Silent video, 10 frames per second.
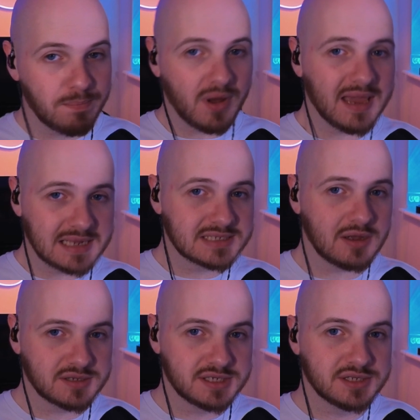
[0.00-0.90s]
buying
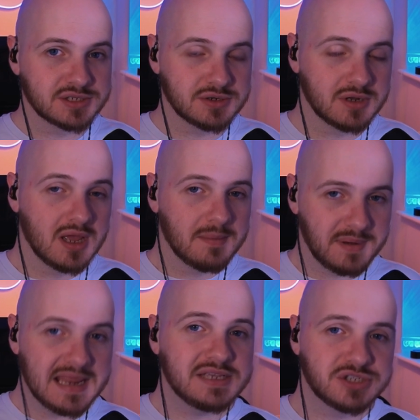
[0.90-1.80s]
Star Citizen,
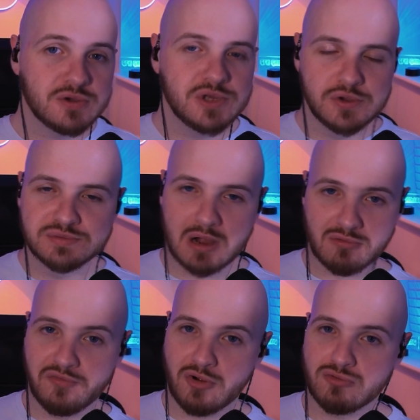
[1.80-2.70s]
please do use my
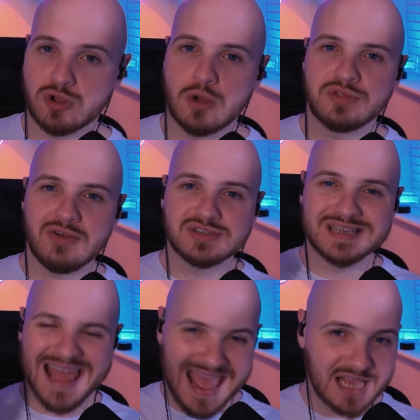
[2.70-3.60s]
referral code. There is
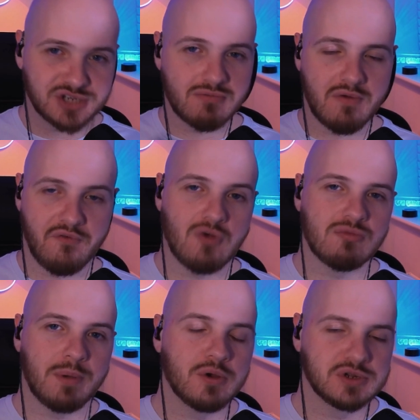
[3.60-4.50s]
an extra
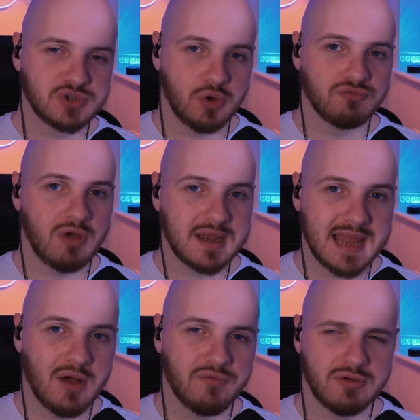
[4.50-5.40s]
referral bonus on right
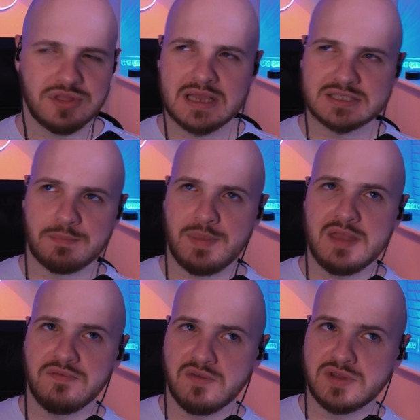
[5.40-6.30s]
now for, I think it's the
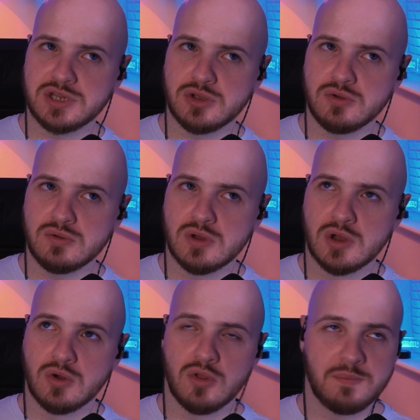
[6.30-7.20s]
P52
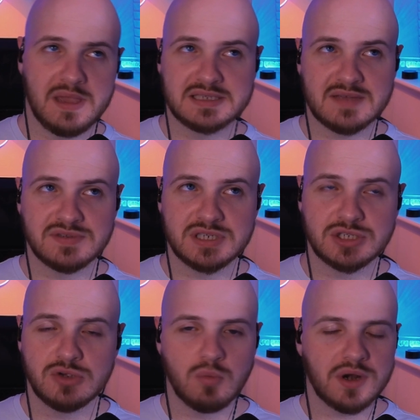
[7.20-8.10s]
or the
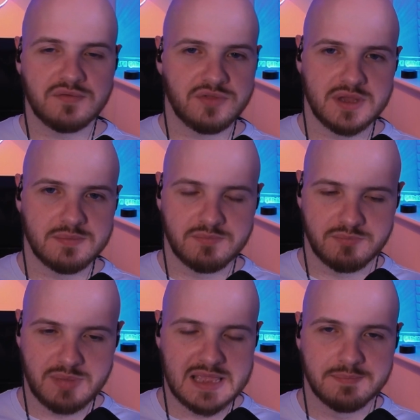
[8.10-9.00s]
P72, one of the
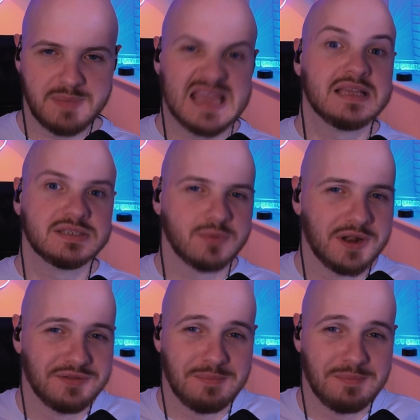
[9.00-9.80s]
PPs on